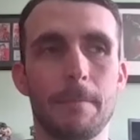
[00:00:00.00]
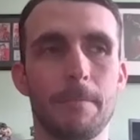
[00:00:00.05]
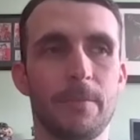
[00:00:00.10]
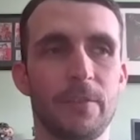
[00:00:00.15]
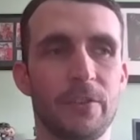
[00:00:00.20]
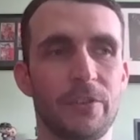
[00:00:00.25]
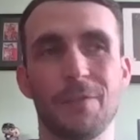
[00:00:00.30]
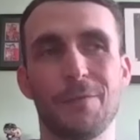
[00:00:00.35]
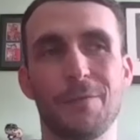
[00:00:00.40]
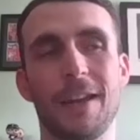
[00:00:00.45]

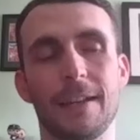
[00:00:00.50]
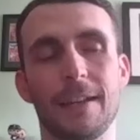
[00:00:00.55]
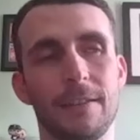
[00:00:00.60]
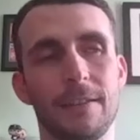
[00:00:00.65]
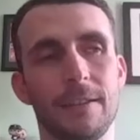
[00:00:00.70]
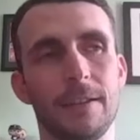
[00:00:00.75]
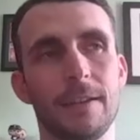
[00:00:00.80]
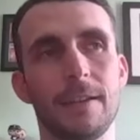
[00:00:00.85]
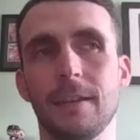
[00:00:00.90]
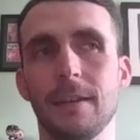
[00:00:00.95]
Just the fact
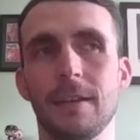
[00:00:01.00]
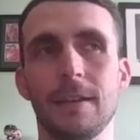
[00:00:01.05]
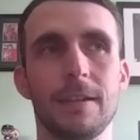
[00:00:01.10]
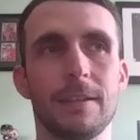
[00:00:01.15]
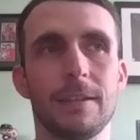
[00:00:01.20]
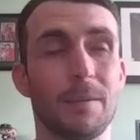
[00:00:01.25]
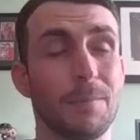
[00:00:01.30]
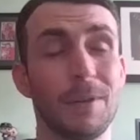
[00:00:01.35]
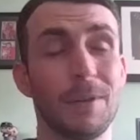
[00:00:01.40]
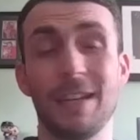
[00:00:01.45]
that,
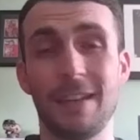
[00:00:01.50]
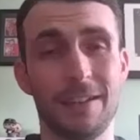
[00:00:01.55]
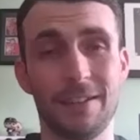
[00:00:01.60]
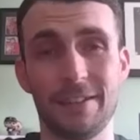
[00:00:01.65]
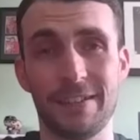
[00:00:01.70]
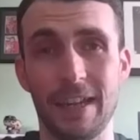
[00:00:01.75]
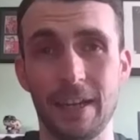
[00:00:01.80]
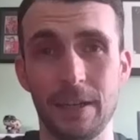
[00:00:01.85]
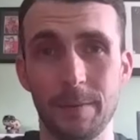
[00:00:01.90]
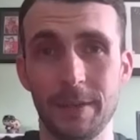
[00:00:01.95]
completely
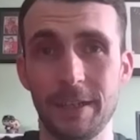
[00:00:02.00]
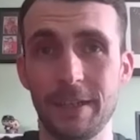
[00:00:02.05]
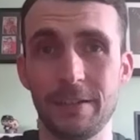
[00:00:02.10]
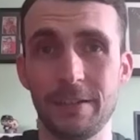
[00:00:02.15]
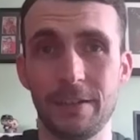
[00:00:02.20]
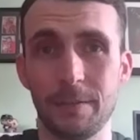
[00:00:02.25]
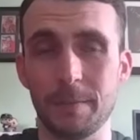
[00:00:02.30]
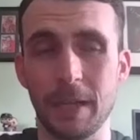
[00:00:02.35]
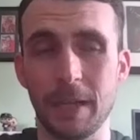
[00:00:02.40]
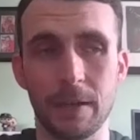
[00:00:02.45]
understandably, because
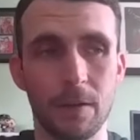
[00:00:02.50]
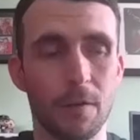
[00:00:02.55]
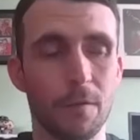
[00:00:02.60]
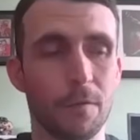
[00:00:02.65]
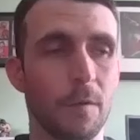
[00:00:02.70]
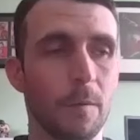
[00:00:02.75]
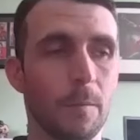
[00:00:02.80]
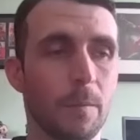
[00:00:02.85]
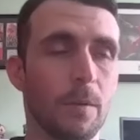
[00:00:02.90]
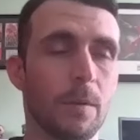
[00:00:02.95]
he's played a lot of
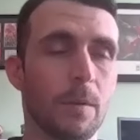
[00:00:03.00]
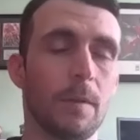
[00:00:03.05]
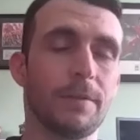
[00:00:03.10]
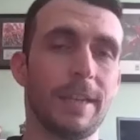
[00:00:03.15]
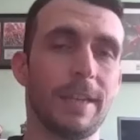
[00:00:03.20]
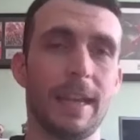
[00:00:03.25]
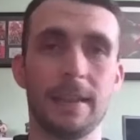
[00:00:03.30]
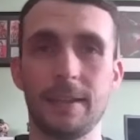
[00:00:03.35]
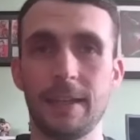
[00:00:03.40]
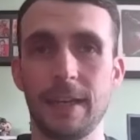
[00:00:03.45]
football,
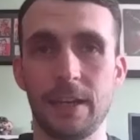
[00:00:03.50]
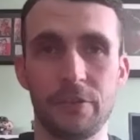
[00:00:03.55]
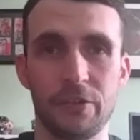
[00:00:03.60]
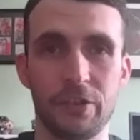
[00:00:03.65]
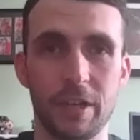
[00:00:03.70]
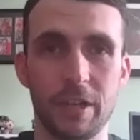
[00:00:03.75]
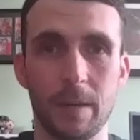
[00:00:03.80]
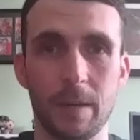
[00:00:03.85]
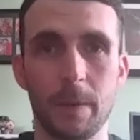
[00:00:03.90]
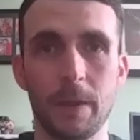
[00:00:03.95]
obviously had the
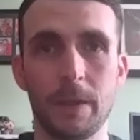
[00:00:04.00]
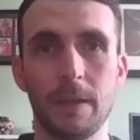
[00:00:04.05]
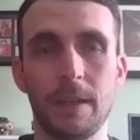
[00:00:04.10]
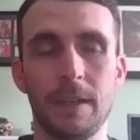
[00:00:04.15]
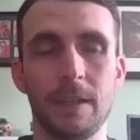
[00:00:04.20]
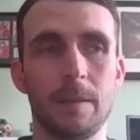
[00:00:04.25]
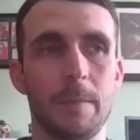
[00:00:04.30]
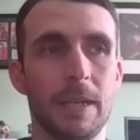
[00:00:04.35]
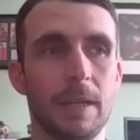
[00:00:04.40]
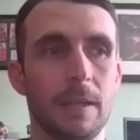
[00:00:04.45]
Asian Cup
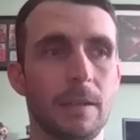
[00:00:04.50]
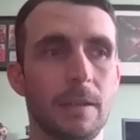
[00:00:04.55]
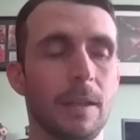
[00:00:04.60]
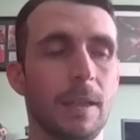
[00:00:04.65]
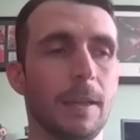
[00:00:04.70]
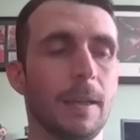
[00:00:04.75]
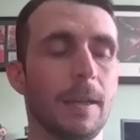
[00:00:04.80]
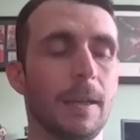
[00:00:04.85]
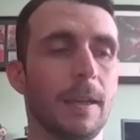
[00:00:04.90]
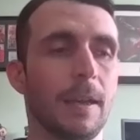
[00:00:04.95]
in the middle.
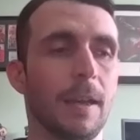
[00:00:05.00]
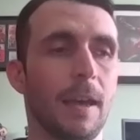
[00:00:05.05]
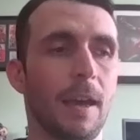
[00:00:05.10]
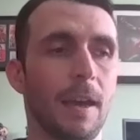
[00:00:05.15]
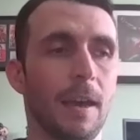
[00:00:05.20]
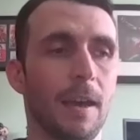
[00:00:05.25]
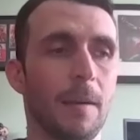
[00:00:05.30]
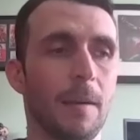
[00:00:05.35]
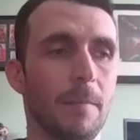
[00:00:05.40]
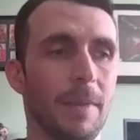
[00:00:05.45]

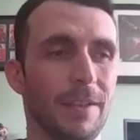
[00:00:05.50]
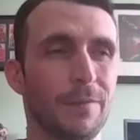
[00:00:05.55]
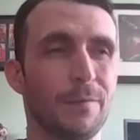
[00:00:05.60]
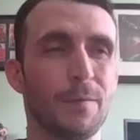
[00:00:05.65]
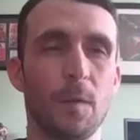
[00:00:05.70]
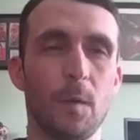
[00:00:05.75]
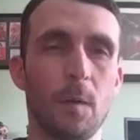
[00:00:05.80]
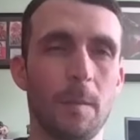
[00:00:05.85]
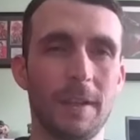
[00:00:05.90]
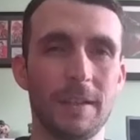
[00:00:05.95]
His
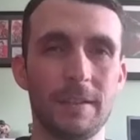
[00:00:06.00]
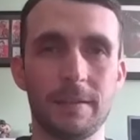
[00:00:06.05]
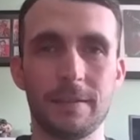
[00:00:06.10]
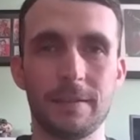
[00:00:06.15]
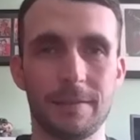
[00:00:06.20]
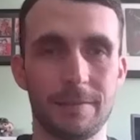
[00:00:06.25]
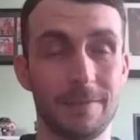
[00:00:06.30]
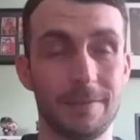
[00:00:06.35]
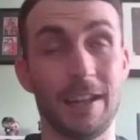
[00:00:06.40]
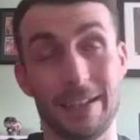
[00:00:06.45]
form
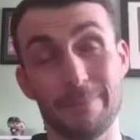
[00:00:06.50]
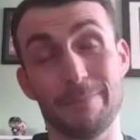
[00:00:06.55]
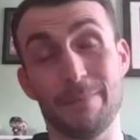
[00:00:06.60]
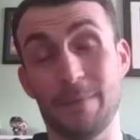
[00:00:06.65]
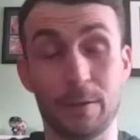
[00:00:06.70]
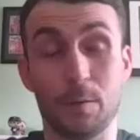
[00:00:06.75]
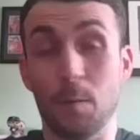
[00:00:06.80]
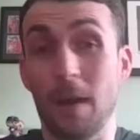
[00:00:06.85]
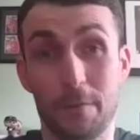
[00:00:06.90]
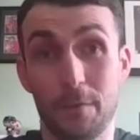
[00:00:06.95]
has, like
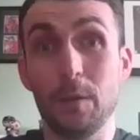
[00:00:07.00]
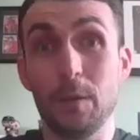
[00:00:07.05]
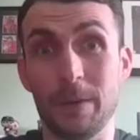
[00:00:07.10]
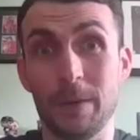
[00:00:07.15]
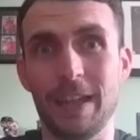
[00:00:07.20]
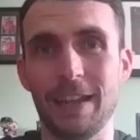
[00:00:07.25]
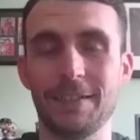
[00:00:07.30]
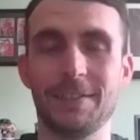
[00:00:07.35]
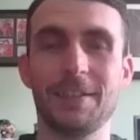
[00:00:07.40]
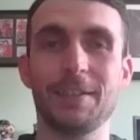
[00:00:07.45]
quite a few
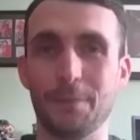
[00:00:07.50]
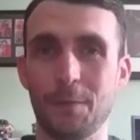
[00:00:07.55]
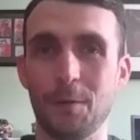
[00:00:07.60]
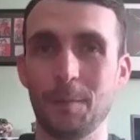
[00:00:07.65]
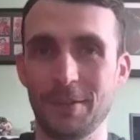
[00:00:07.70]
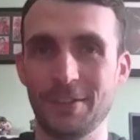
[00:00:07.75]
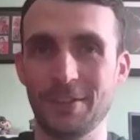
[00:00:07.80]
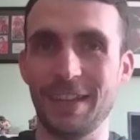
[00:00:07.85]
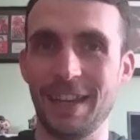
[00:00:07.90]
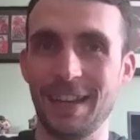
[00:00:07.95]
players, his
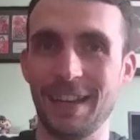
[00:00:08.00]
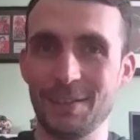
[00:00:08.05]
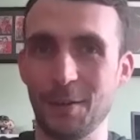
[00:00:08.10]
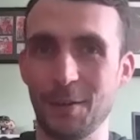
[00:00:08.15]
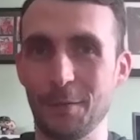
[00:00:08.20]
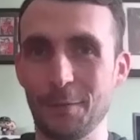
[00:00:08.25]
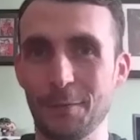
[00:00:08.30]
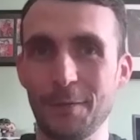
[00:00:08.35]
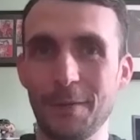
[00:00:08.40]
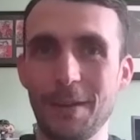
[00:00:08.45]
form has tailed
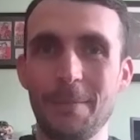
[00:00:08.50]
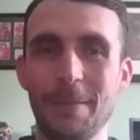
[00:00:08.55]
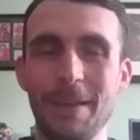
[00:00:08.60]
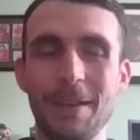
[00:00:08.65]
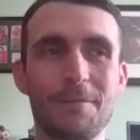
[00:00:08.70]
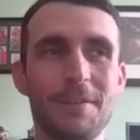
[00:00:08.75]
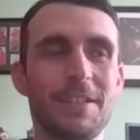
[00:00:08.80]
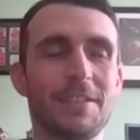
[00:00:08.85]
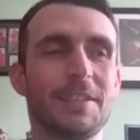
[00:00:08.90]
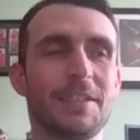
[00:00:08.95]
off a
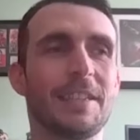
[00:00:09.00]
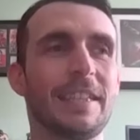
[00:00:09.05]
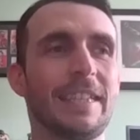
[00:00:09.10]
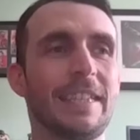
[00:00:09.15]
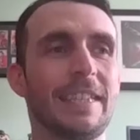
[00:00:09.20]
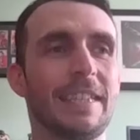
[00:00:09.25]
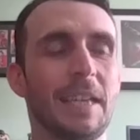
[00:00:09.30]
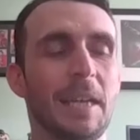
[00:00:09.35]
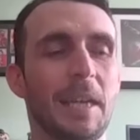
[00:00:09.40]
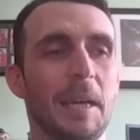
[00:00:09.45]
bit recently.